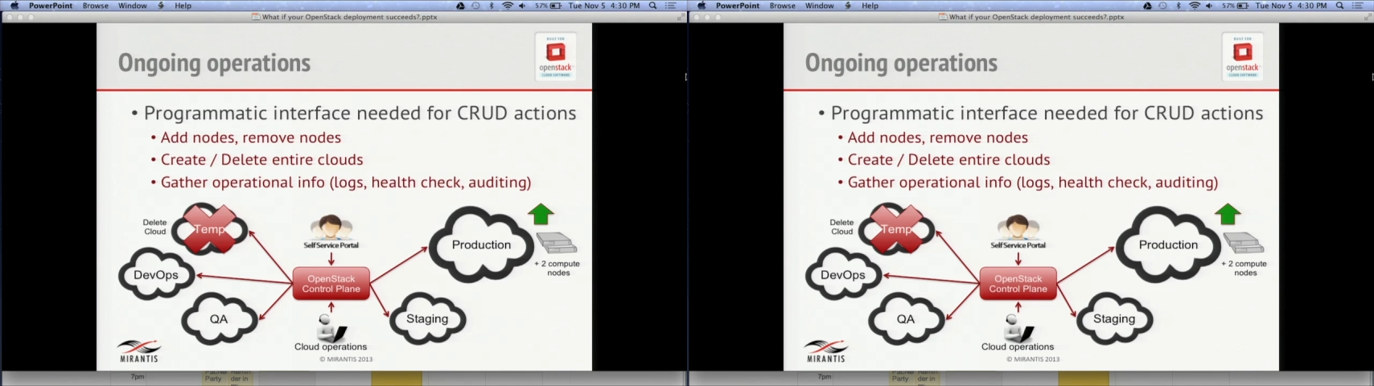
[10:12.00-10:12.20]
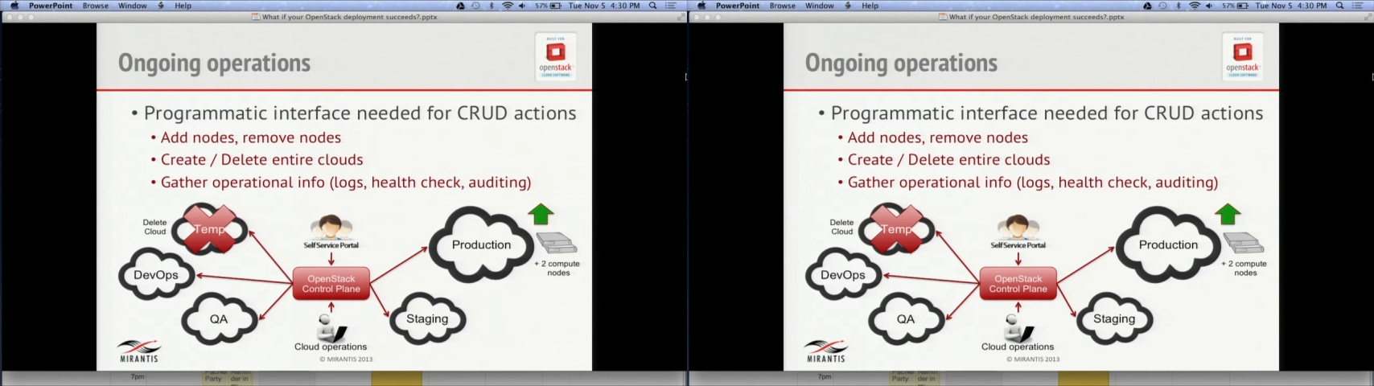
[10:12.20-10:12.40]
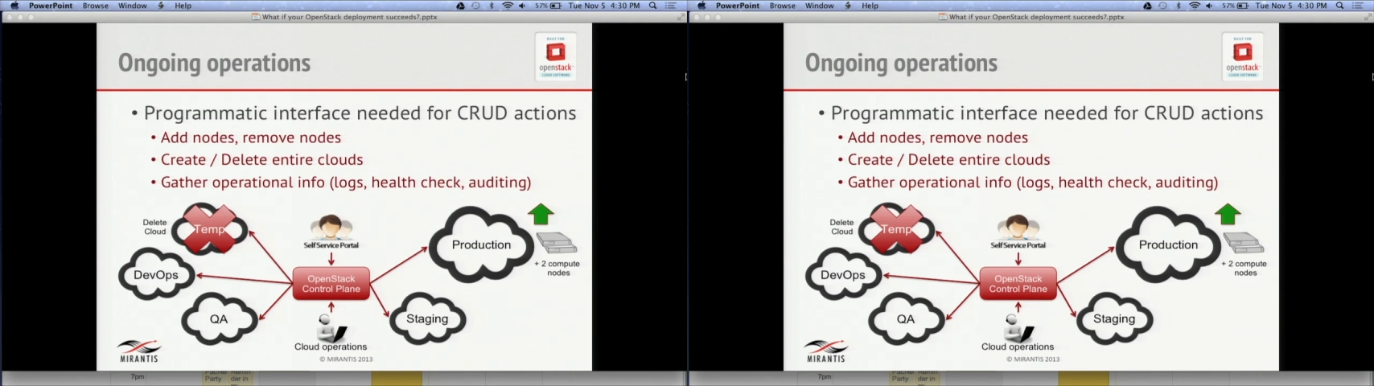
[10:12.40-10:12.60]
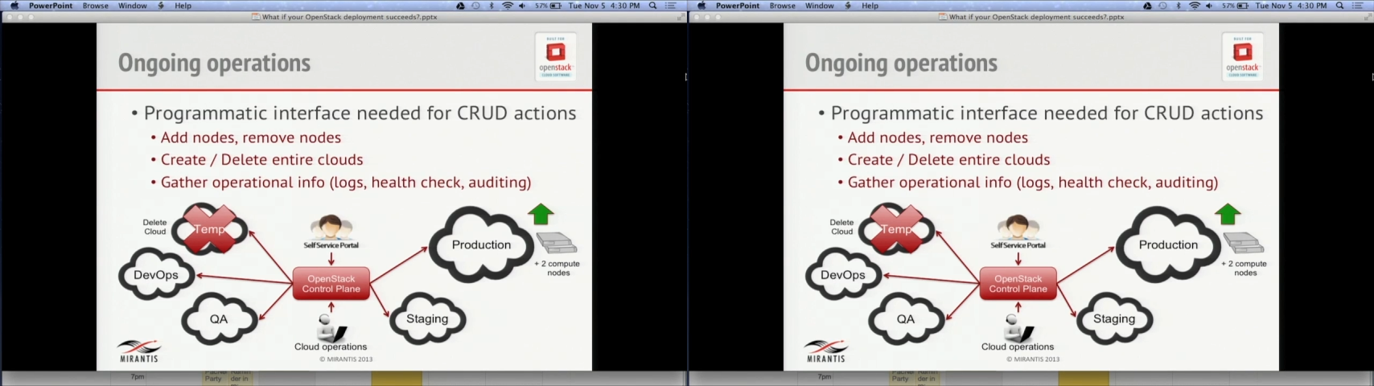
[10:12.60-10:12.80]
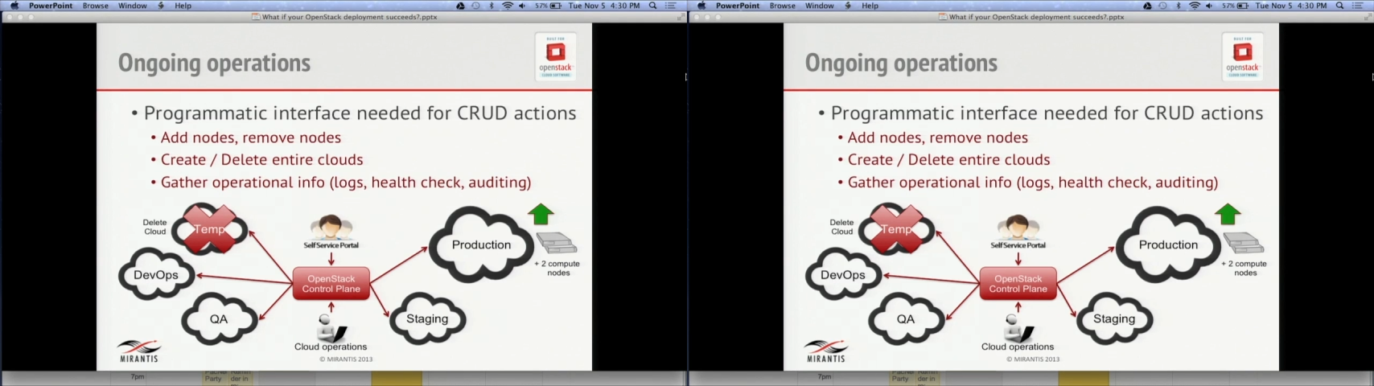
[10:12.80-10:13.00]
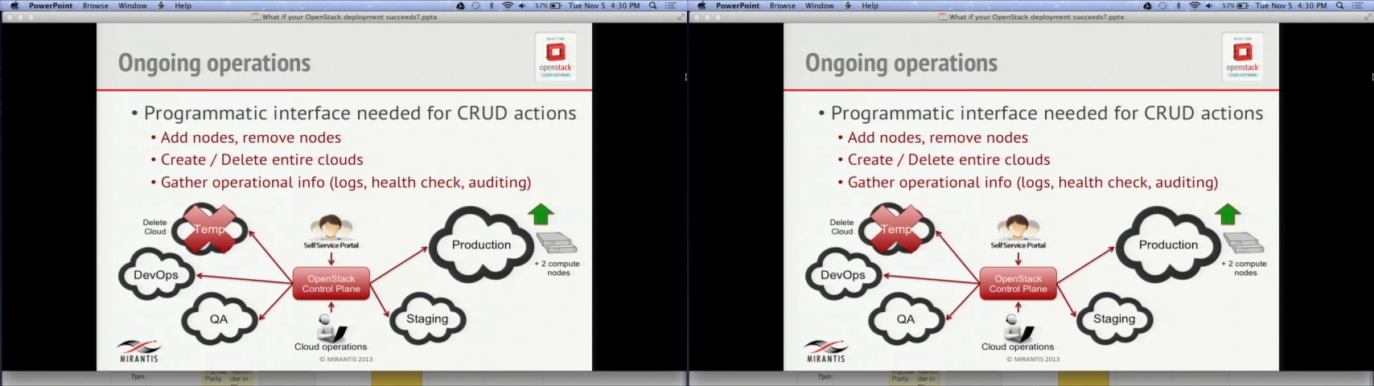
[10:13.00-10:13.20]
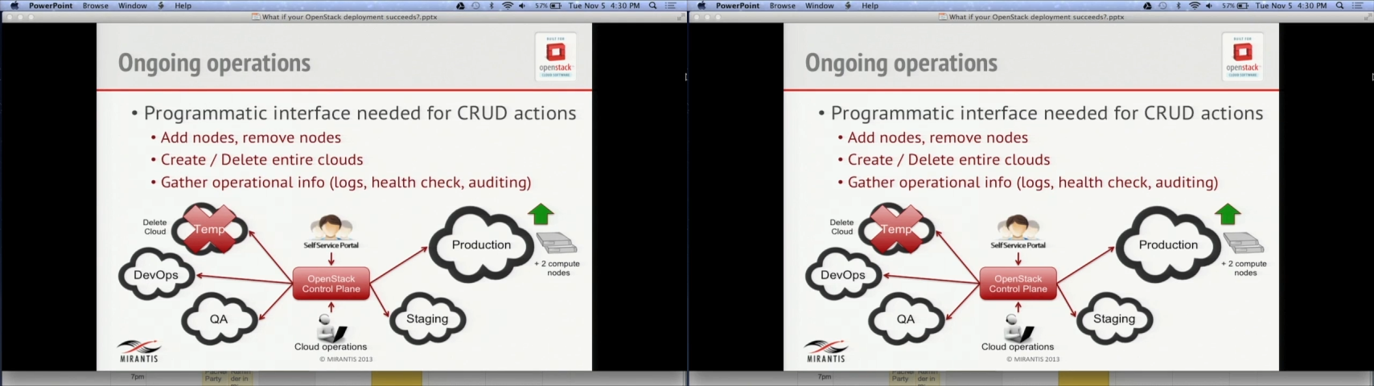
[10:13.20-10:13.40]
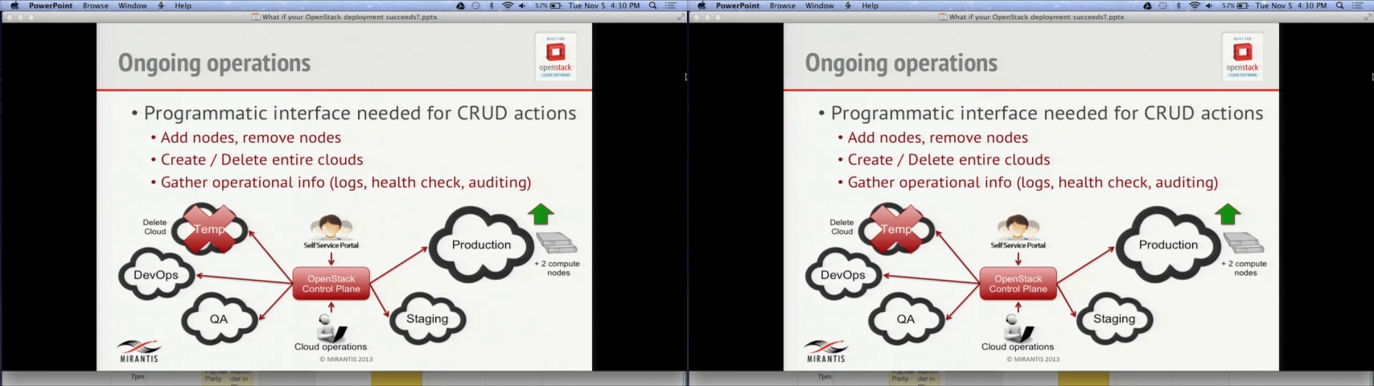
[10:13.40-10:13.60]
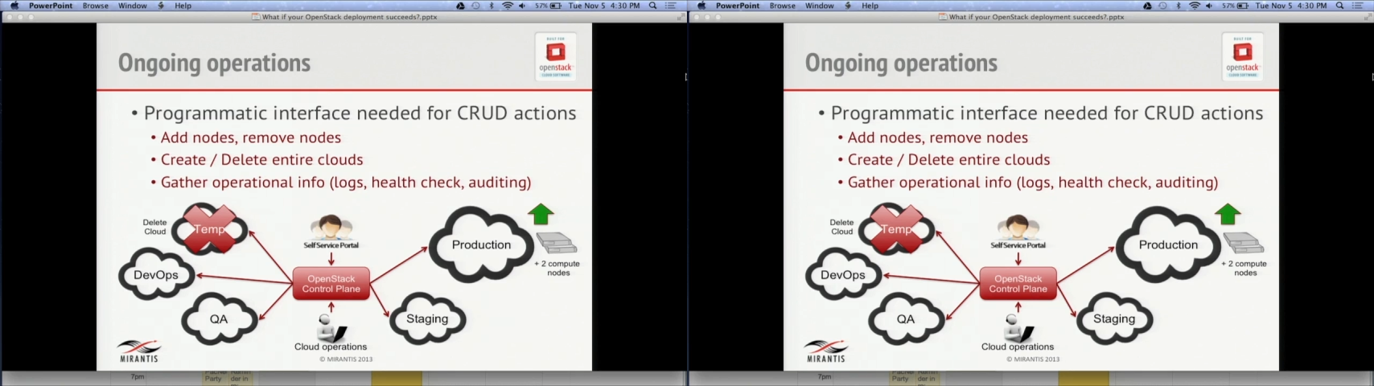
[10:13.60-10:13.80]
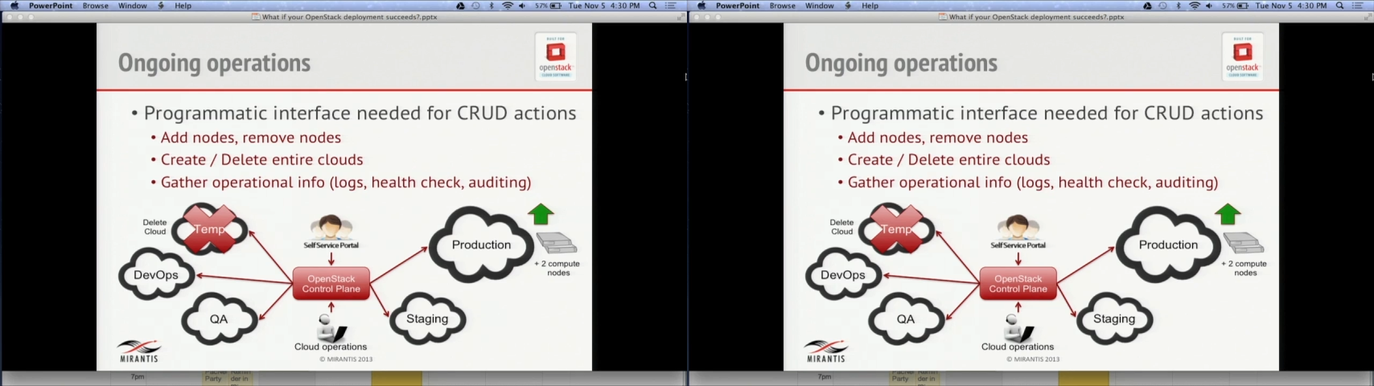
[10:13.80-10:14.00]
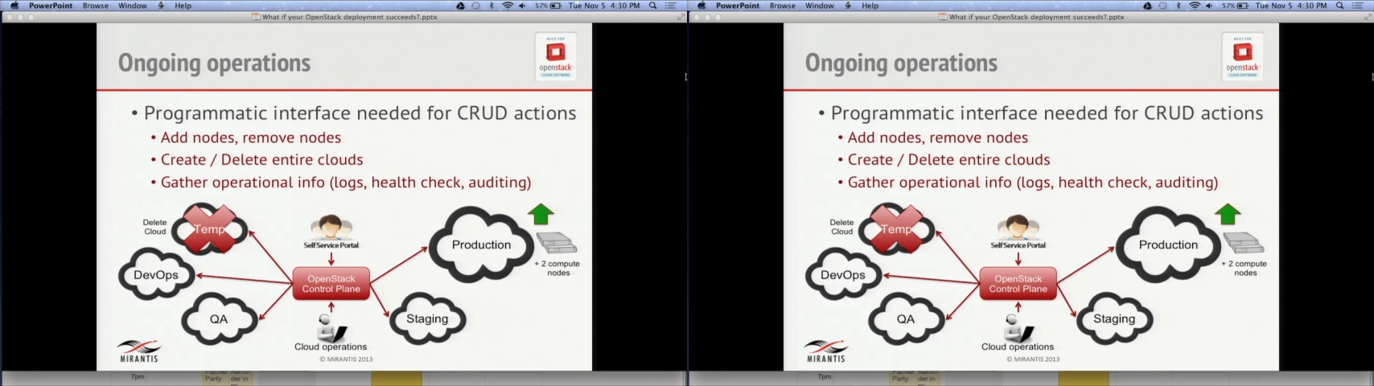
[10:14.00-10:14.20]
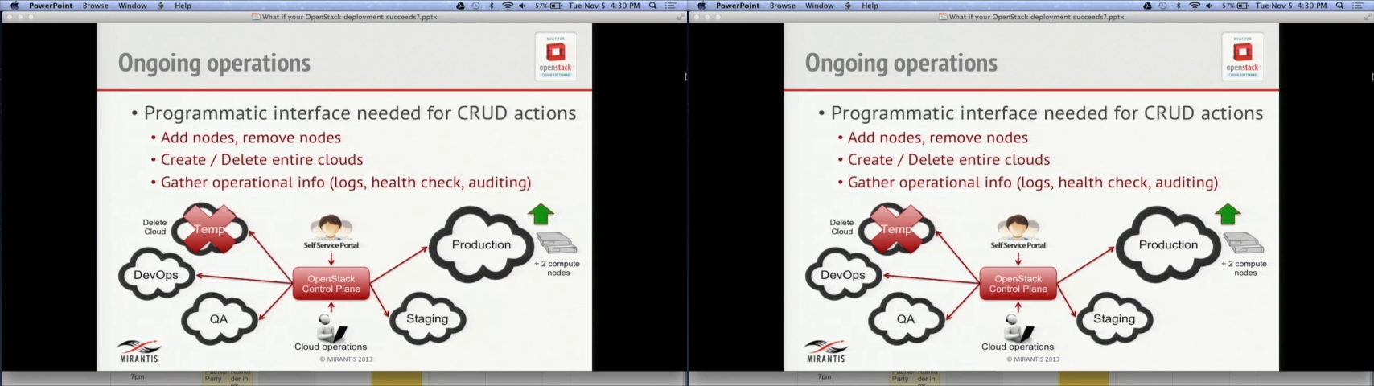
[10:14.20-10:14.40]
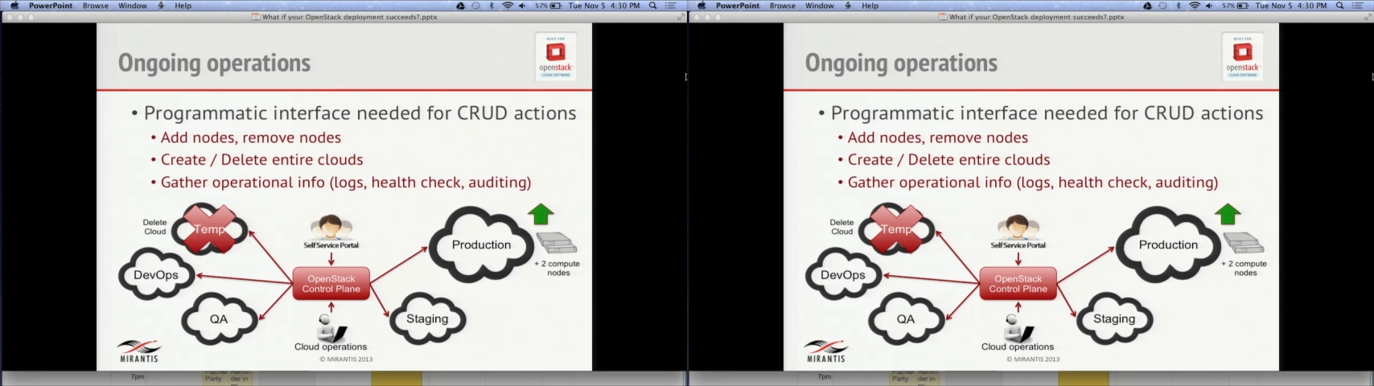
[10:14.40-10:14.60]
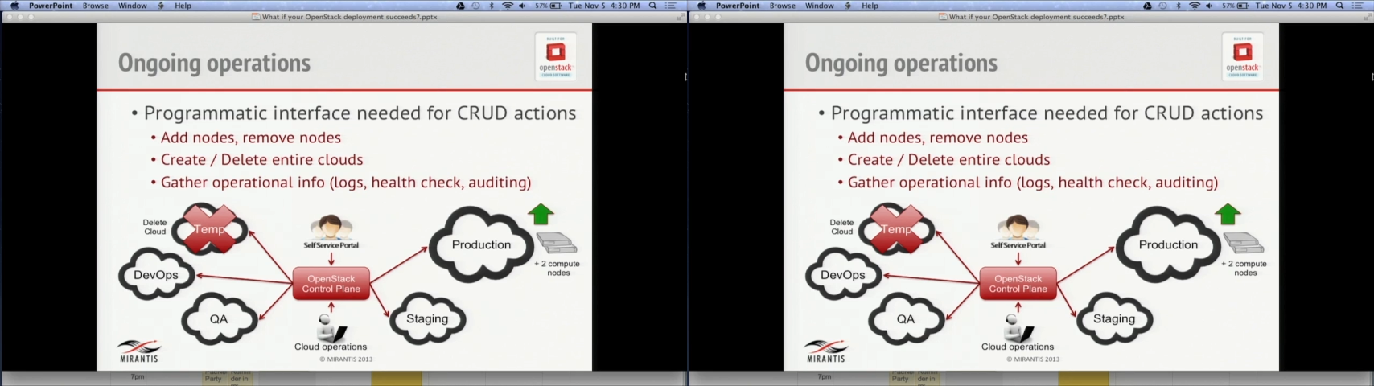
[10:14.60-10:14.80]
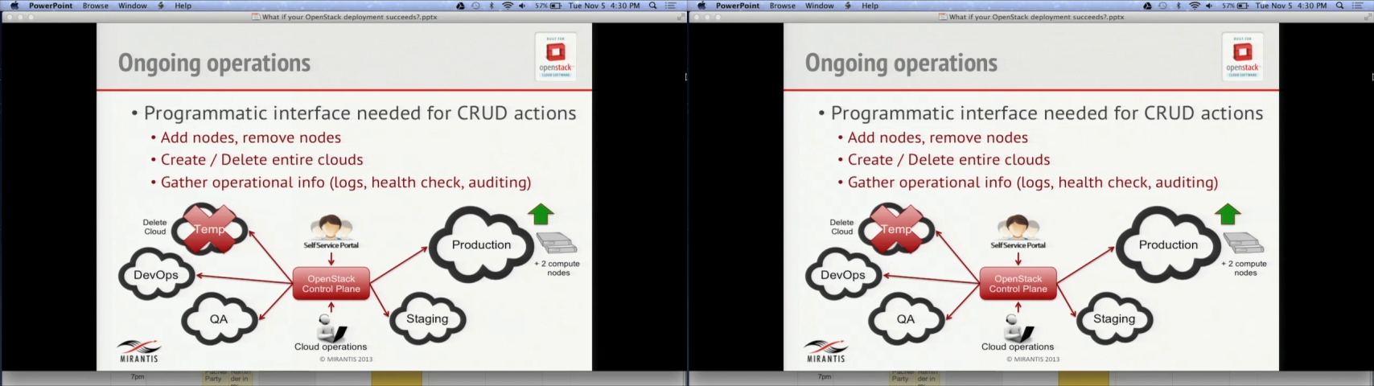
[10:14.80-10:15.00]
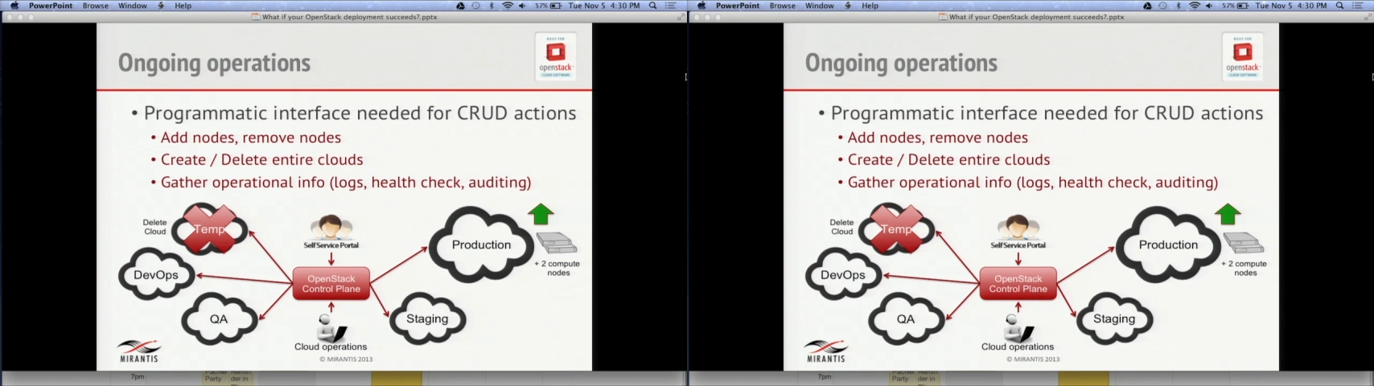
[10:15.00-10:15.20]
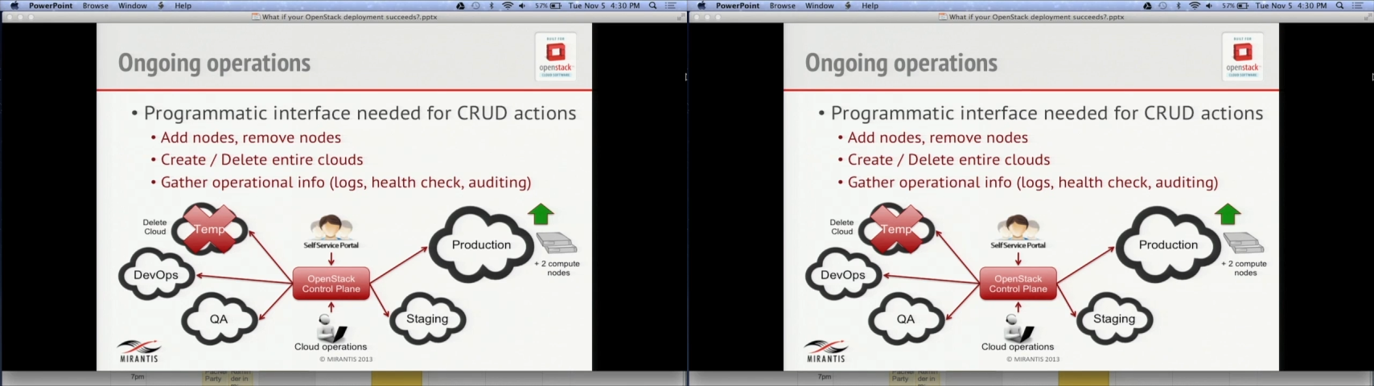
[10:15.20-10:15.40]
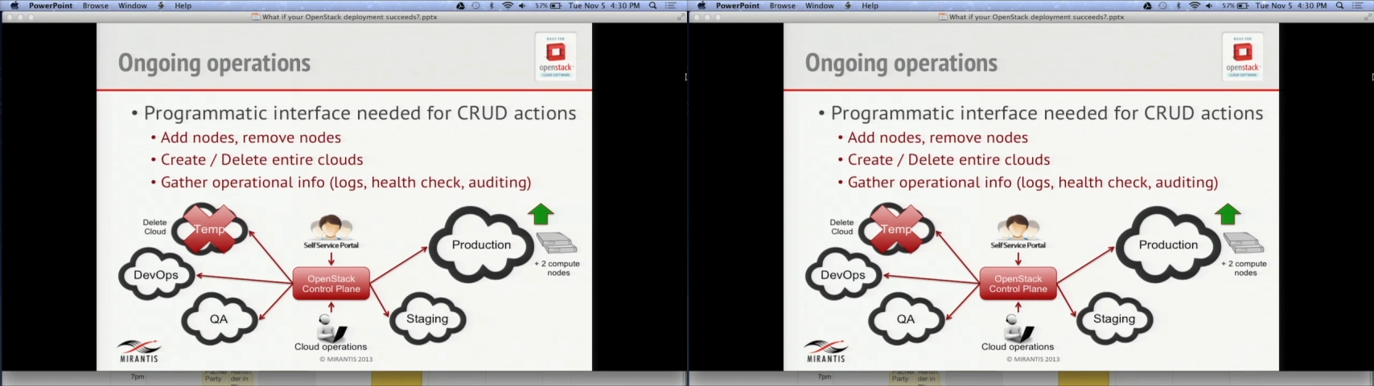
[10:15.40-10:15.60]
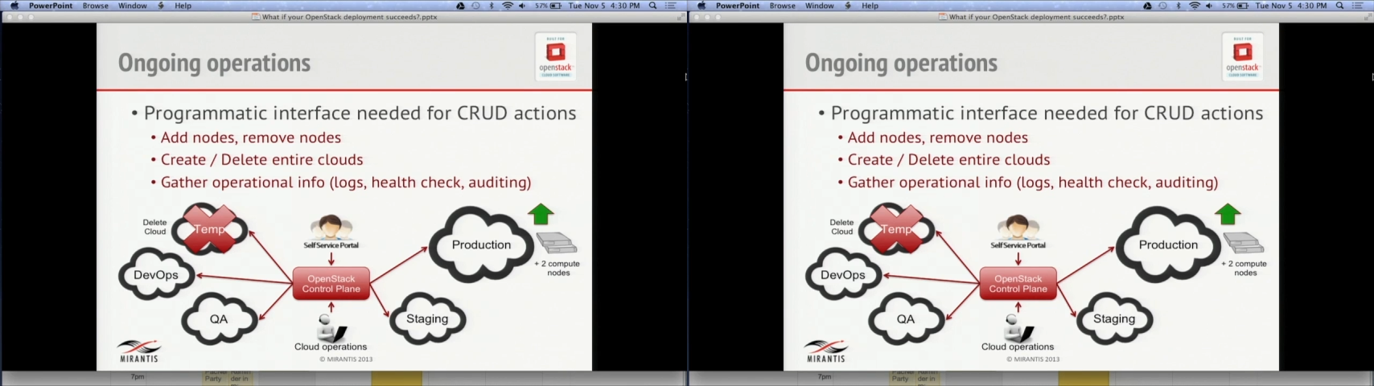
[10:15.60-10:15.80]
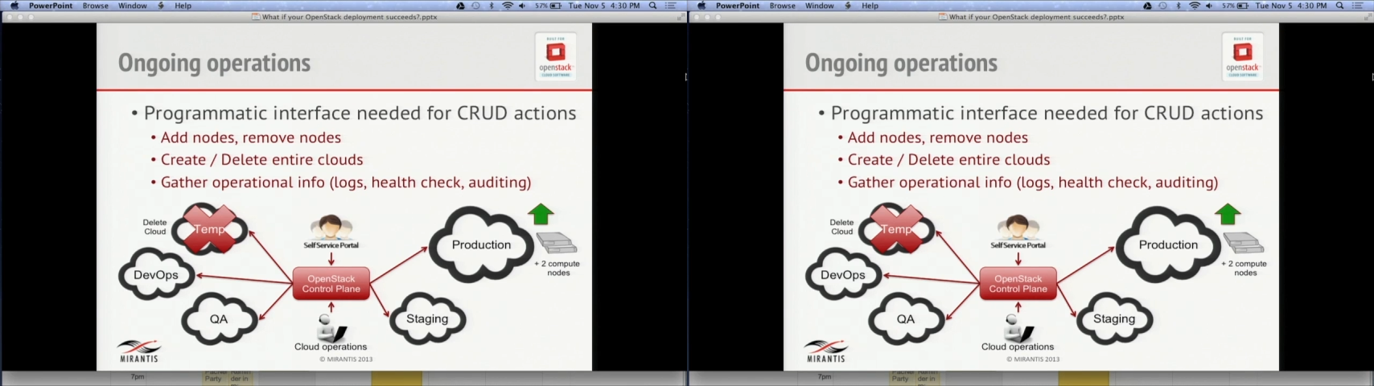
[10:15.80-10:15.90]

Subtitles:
Nobody's mouth can be seen.